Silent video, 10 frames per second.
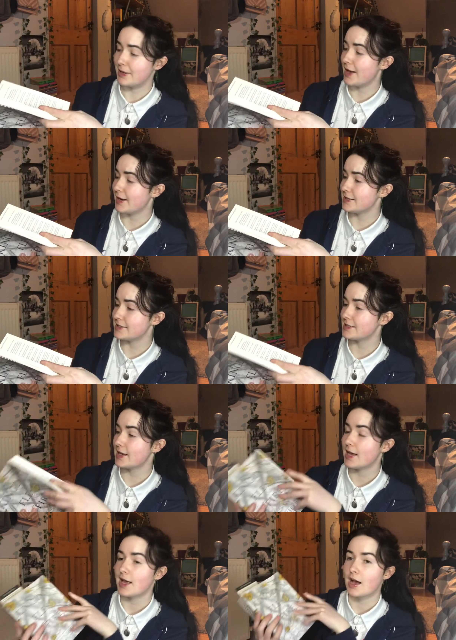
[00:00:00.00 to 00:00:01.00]
honest.
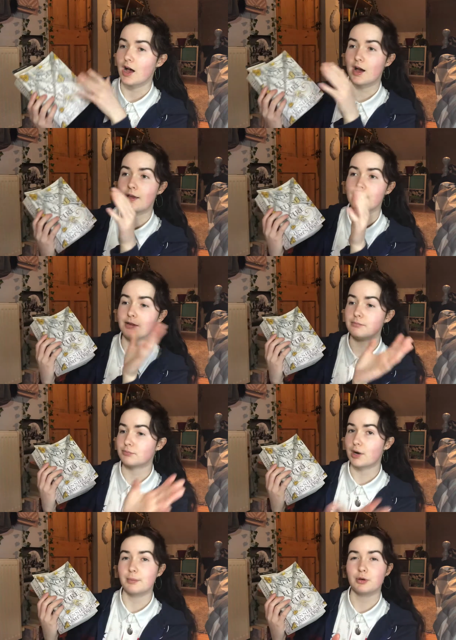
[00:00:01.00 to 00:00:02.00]
I'm
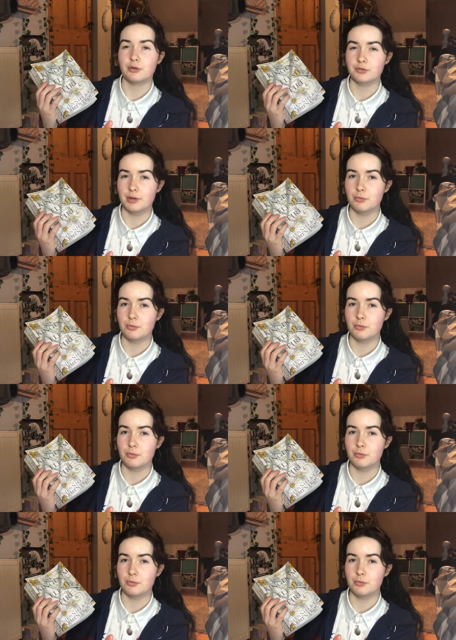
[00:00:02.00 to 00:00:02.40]
probably going to read more